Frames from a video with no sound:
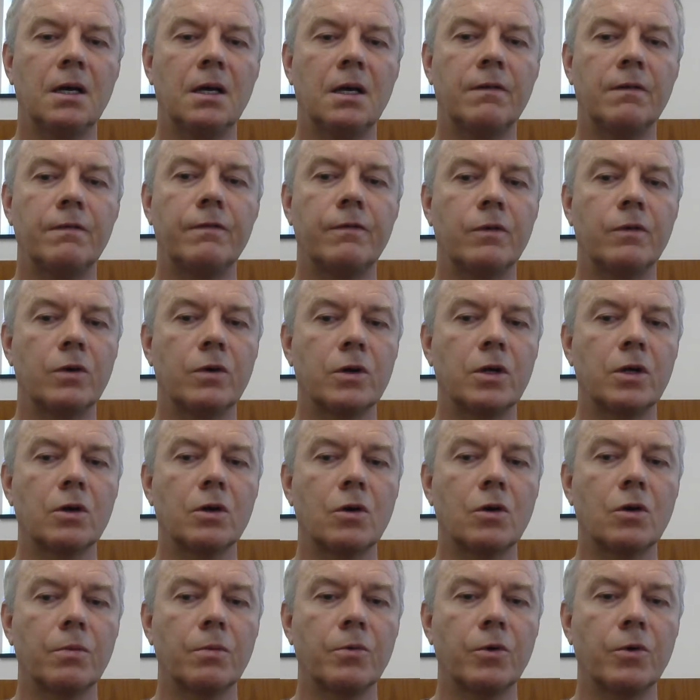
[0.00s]
for your
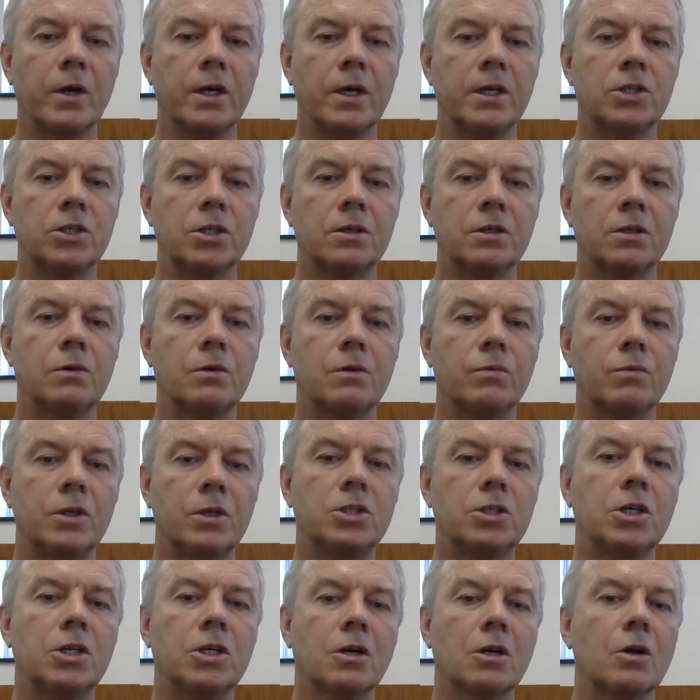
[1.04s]
corporation, reaching
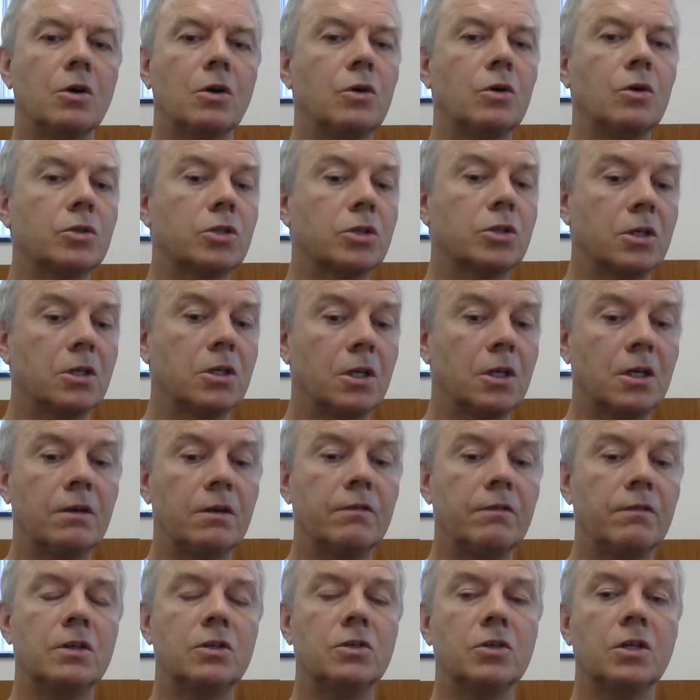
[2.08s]
your goals
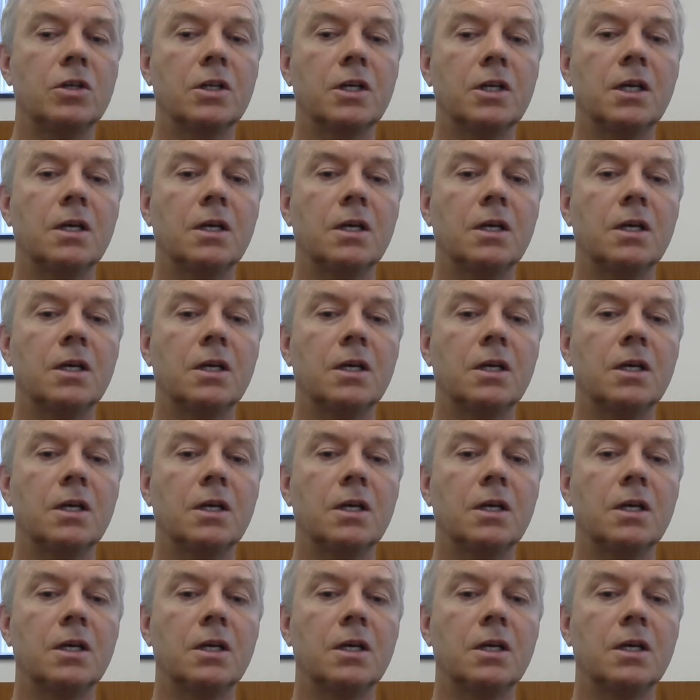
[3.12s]
individually,